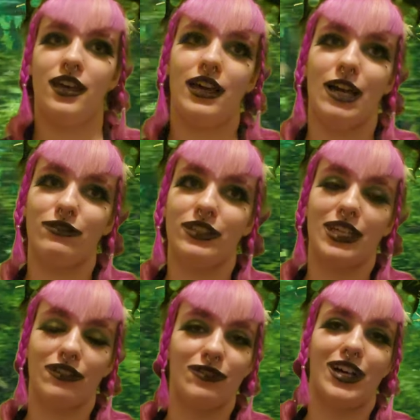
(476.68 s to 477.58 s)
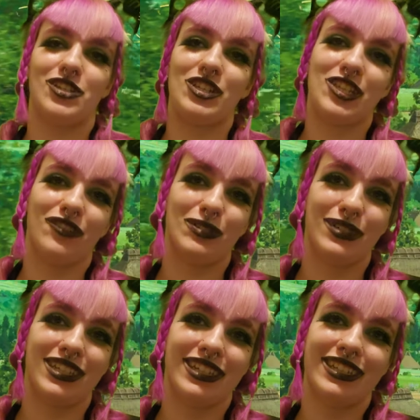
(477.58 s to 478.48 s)
I will never watch this film
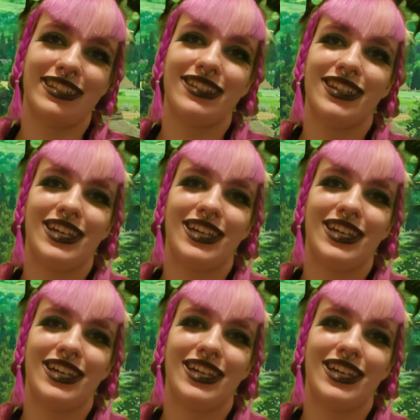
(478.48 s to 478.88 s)
again.